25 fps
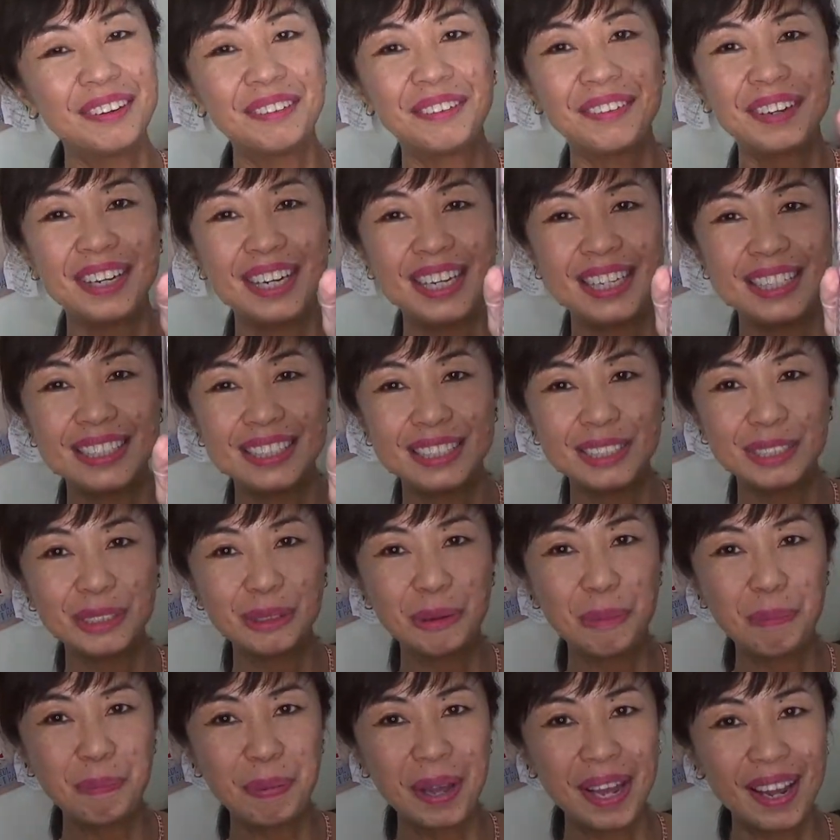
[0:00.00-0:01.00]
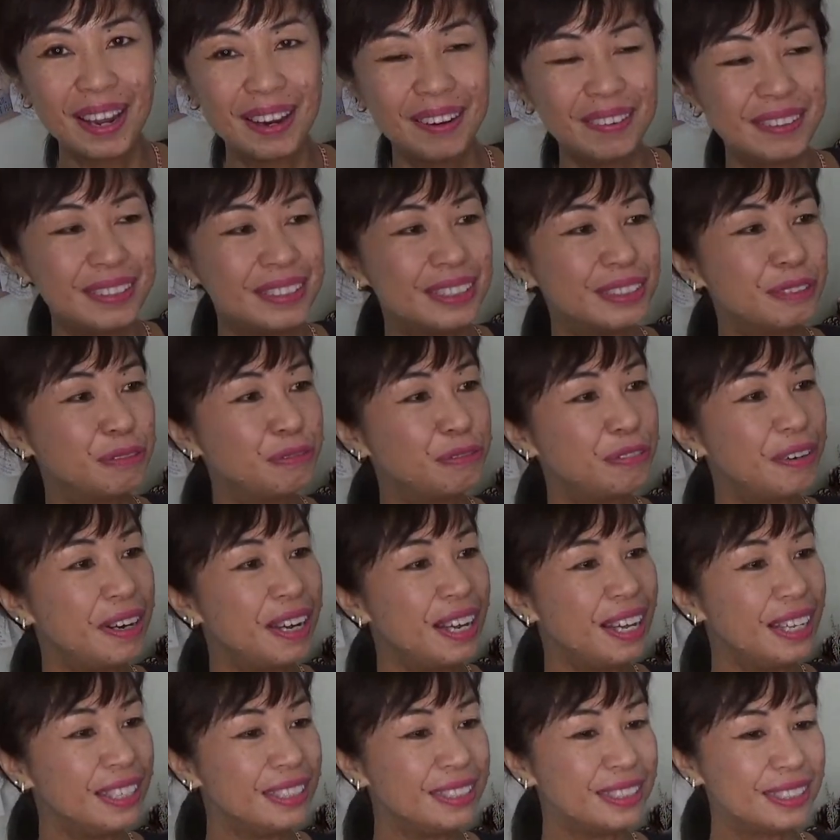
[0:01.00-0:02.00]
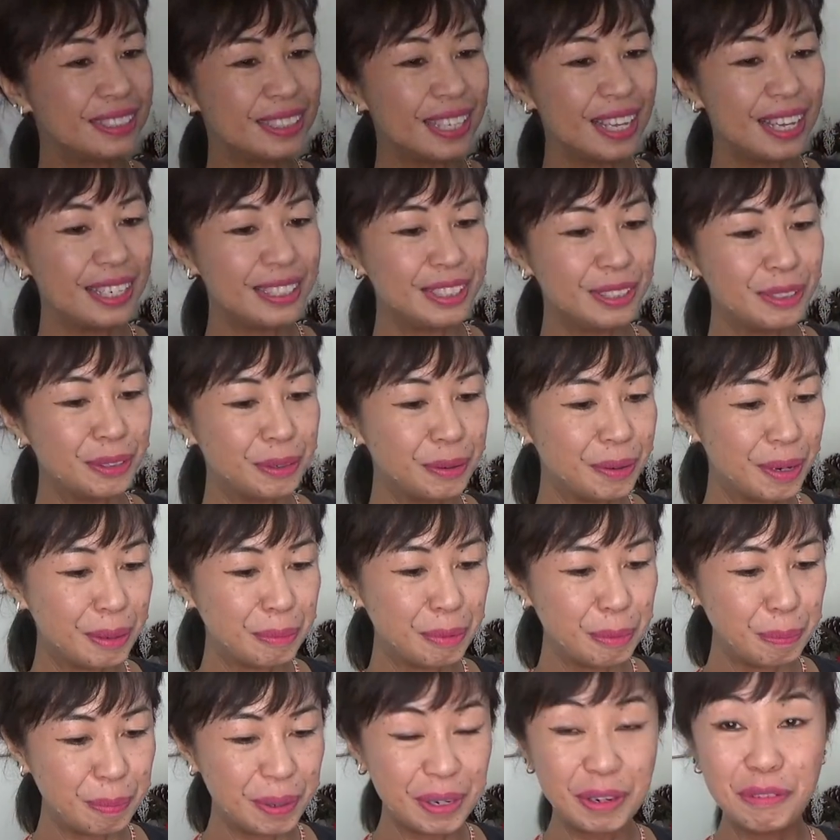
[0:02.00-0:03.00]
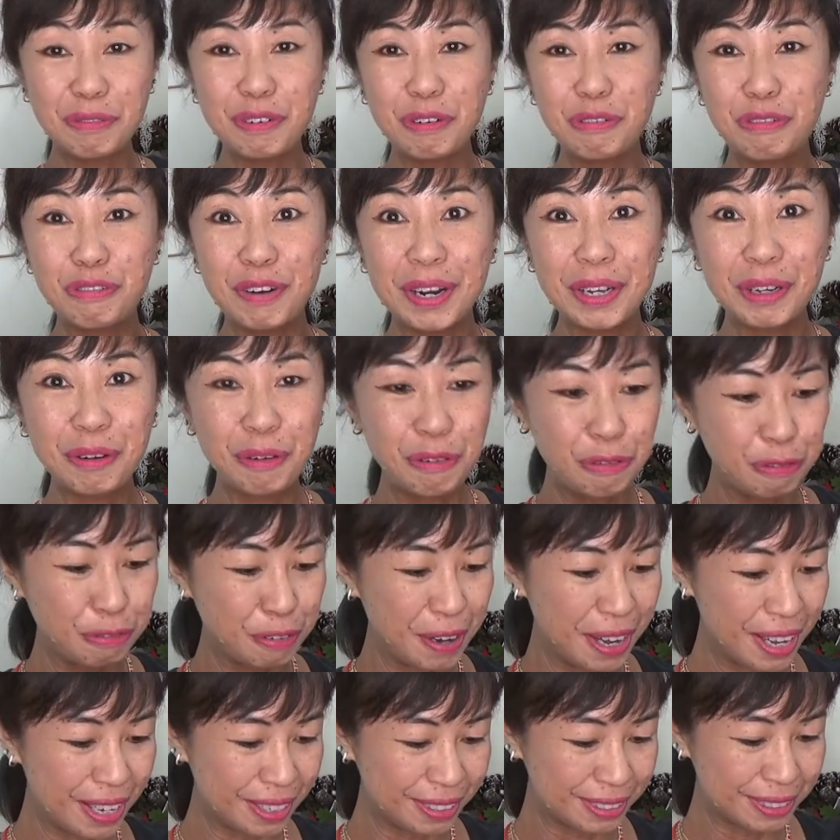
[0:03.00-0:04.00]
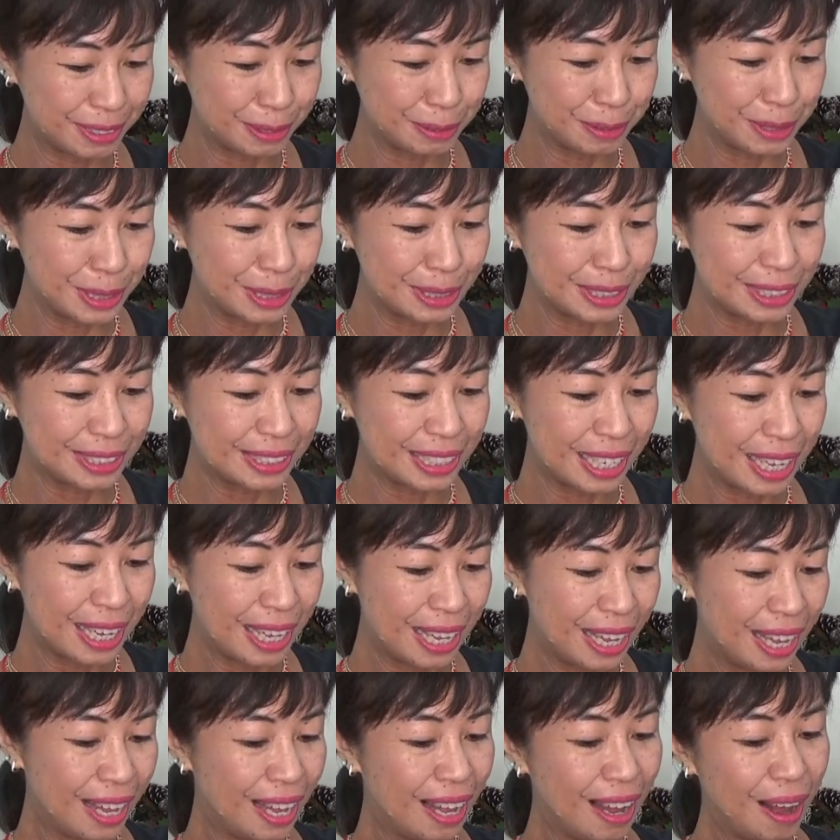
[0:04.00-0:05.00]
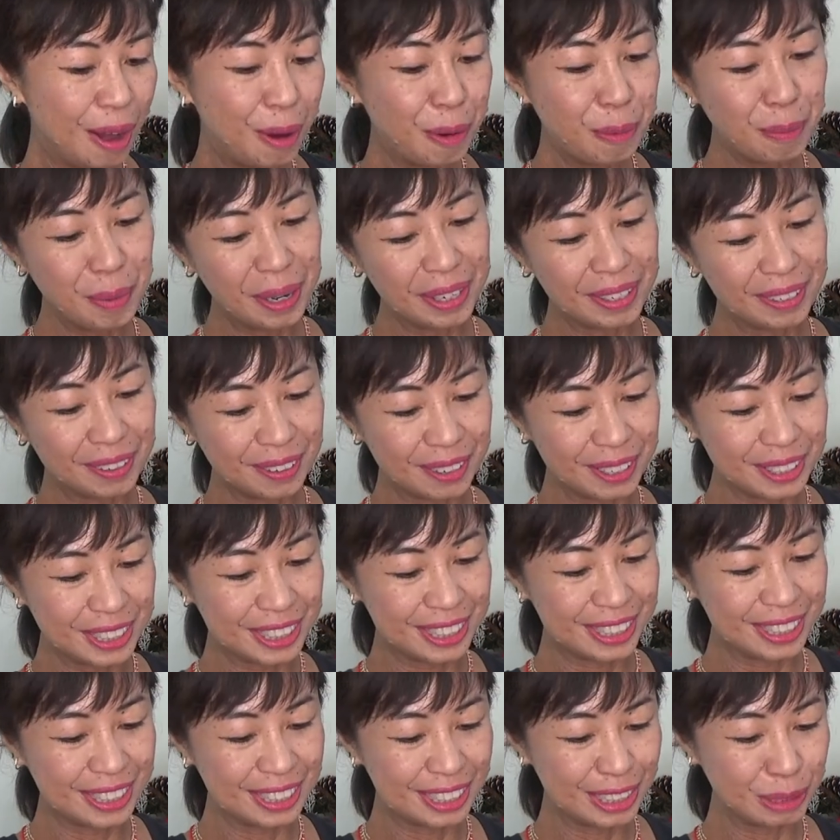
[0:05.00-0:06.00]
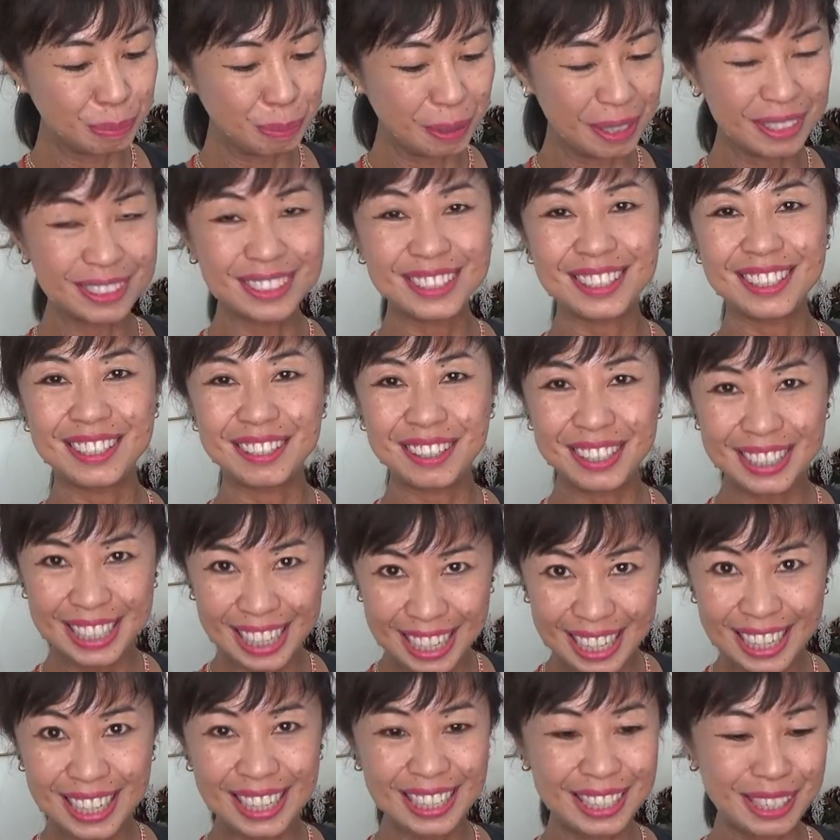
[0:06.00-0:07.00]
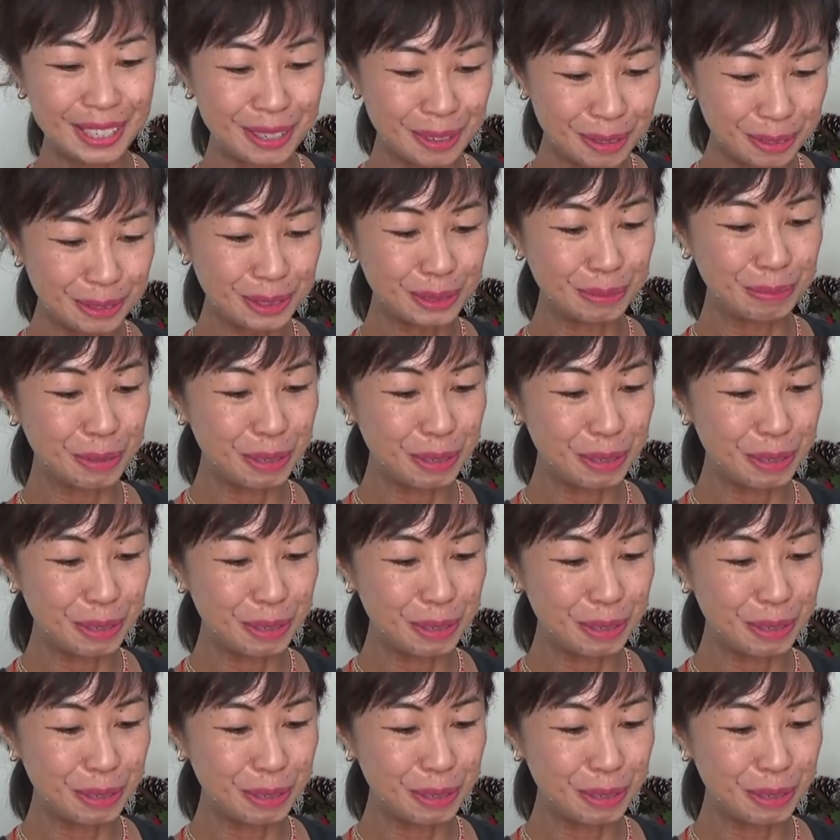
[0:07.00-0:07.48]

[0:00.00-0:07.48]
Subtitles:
related to Paris, France, and you know, I'm a bit of a Francophile, so this is, oh my gosh, this person clearly knows